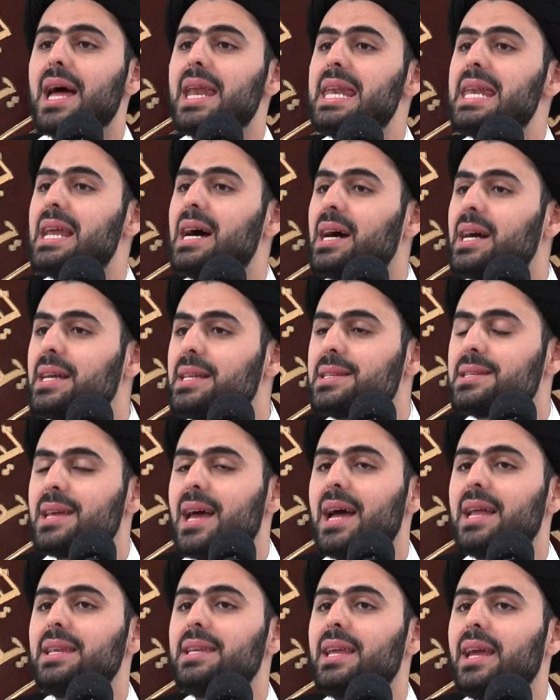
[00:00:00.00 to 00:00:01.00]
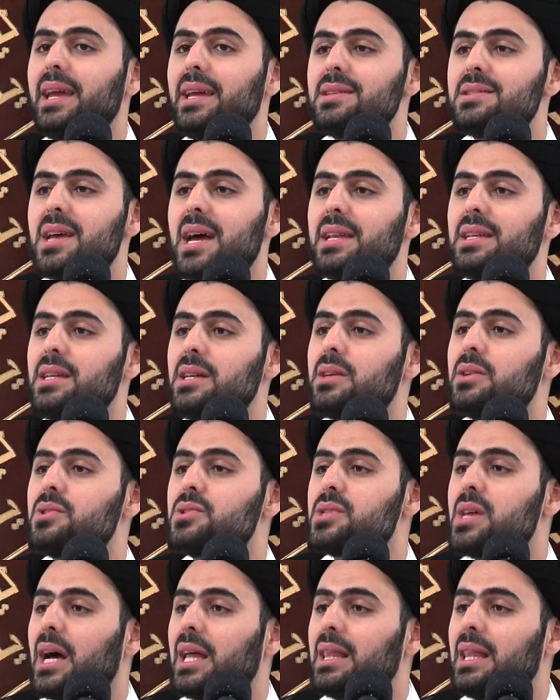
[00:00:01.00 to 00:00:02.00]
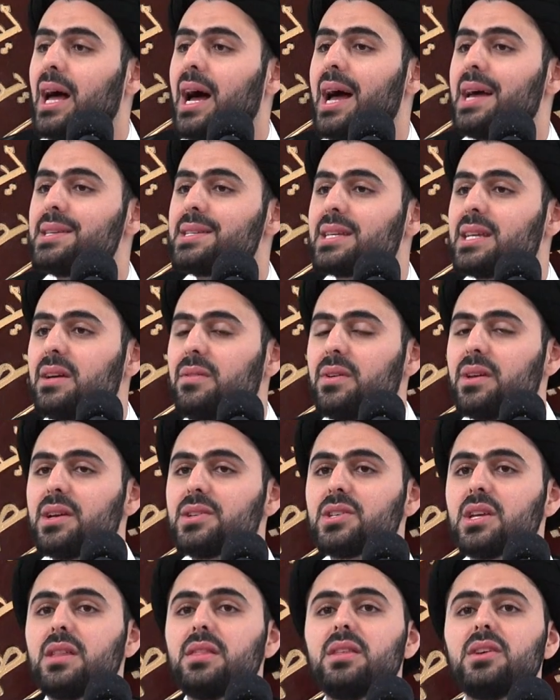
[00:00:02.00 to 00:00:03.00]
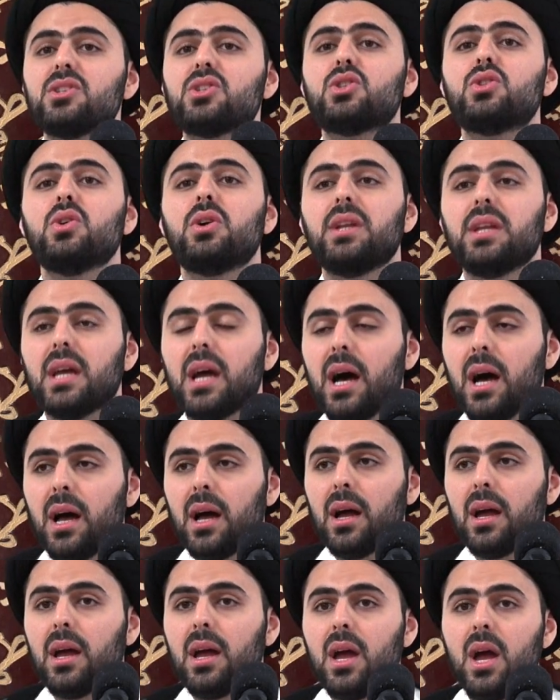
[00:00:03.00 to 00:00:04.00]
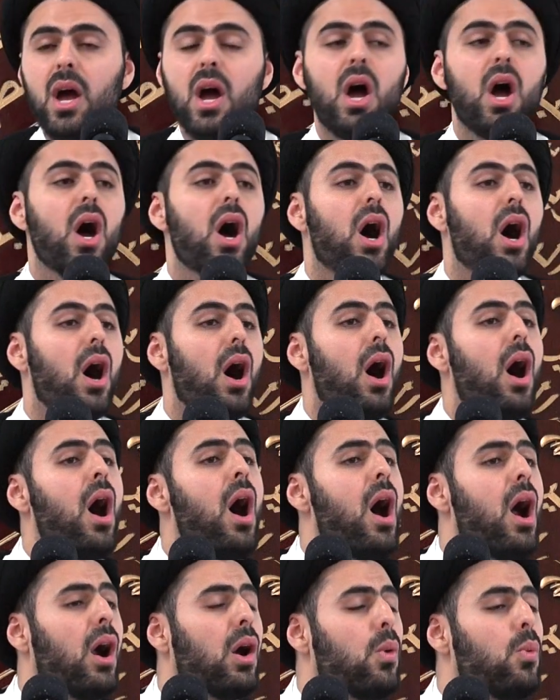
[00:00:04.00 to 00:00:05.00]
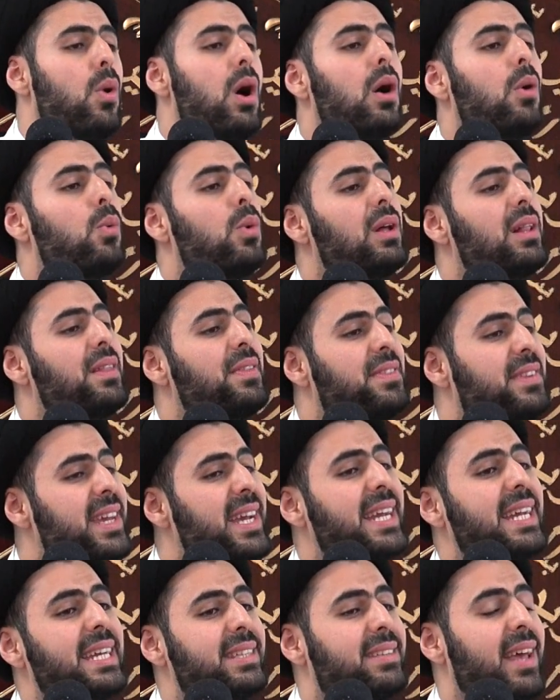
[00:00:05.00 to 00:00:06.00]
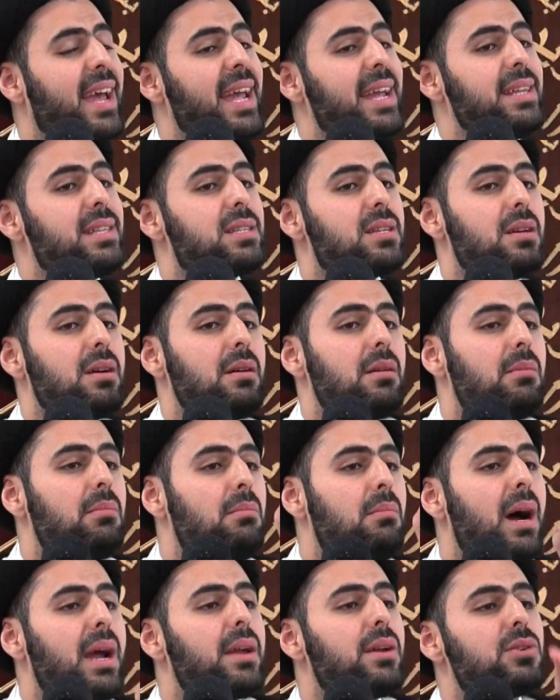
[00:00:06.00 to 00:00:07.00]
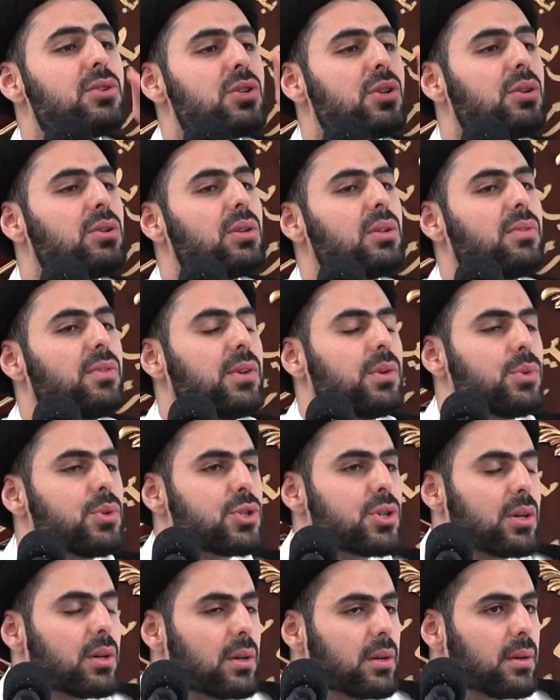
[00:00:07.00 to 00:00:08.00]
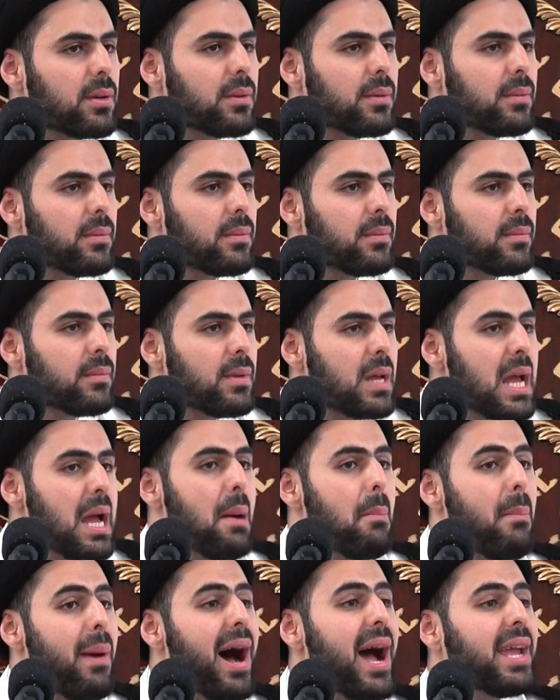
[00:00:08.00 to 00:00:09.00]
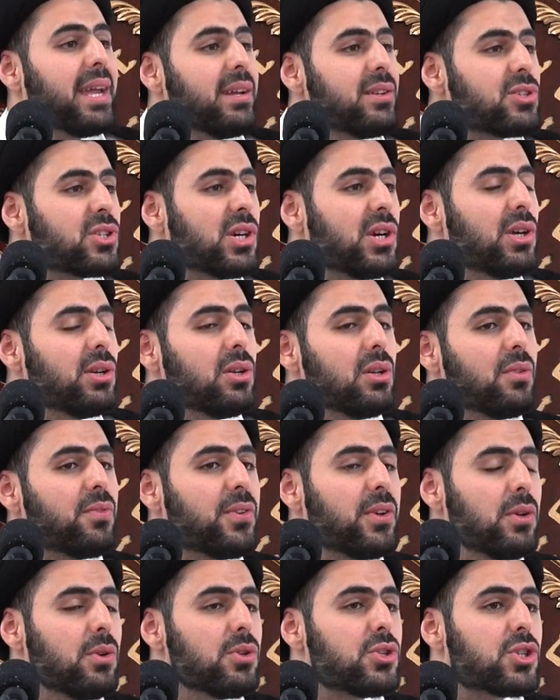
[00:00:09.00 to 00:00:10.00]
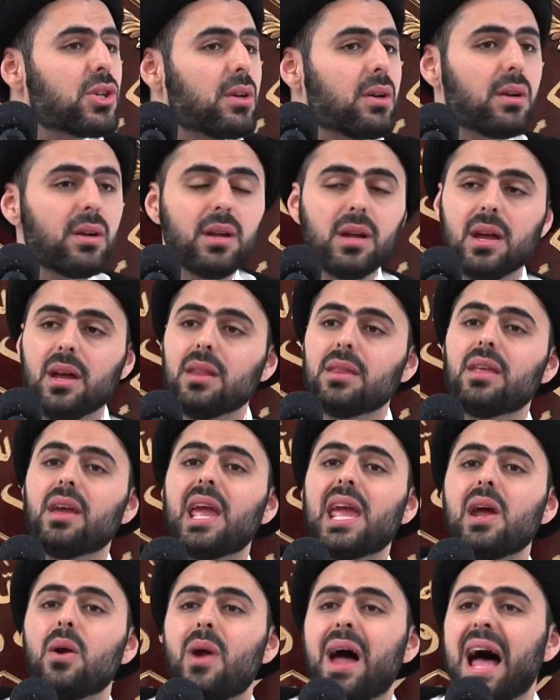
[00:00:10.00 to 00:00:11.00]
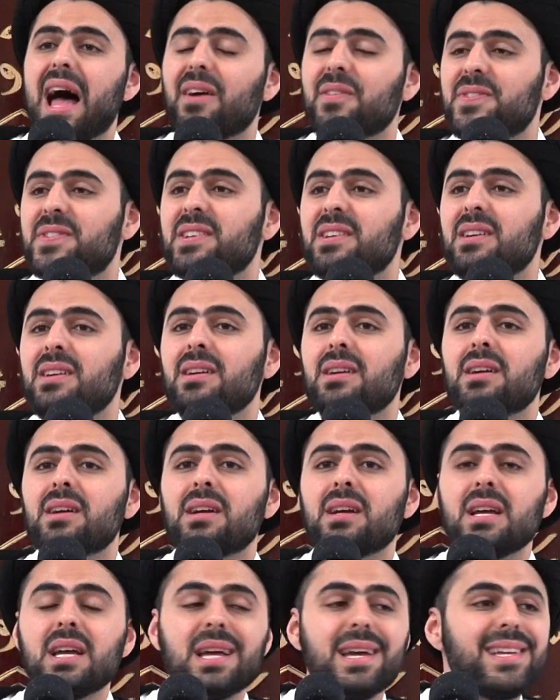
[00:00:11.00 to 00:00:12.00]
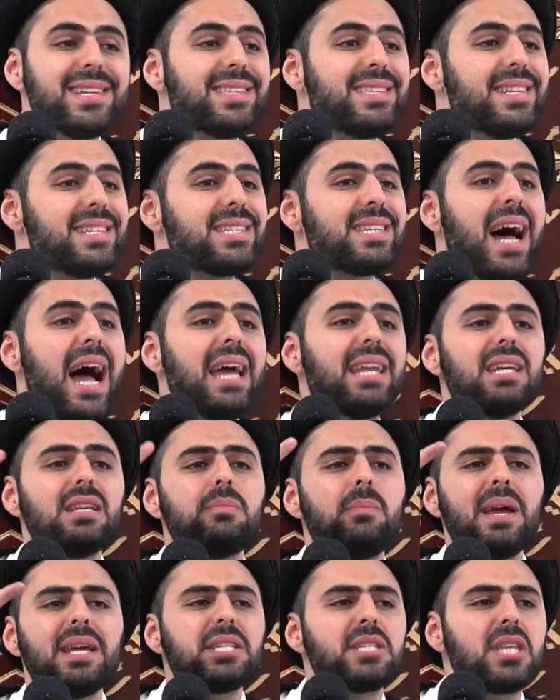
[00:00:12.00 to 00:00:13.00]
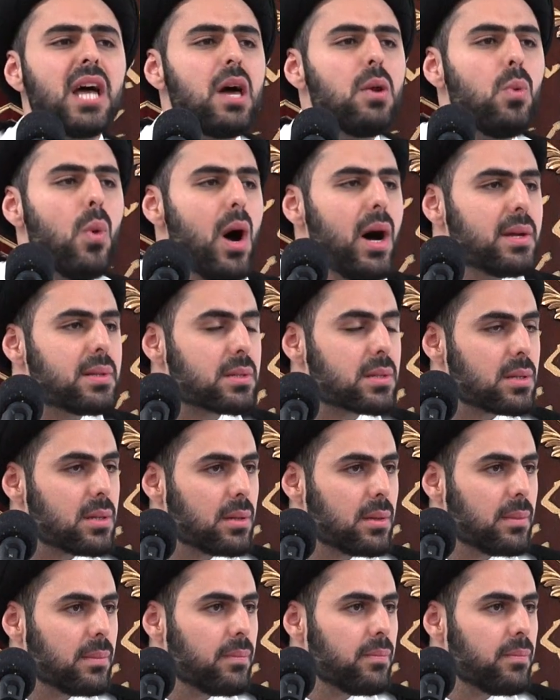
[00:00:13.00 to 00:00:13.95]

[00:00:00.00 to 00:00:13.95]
and nights and days and years that Allah has given us in this dunya are what will dictate my eternal future. My eternal future in the hereafter is decided based on what?